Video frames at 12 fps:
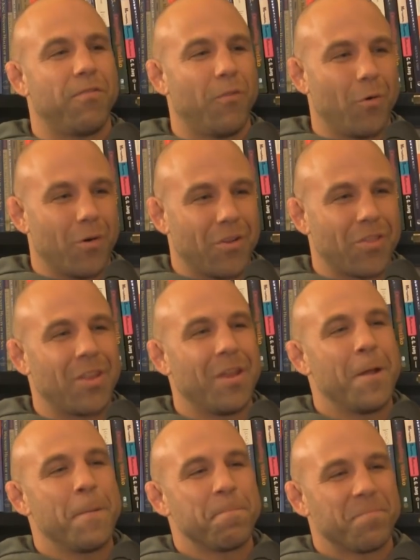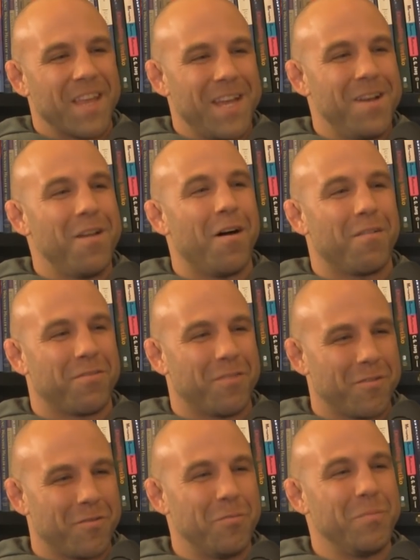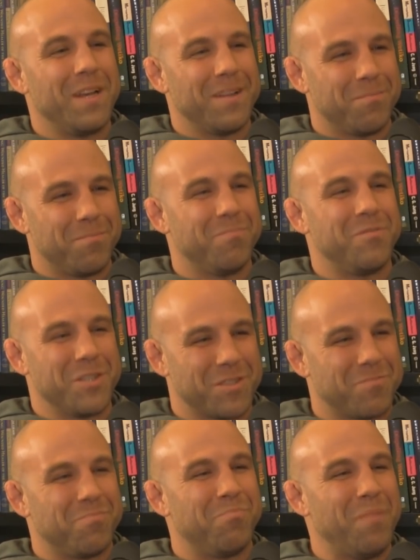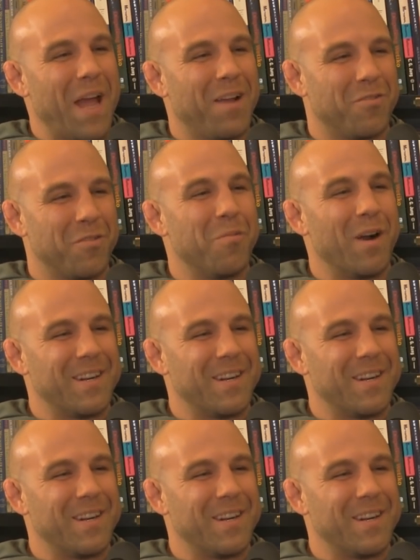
and forth enough for me to just beg for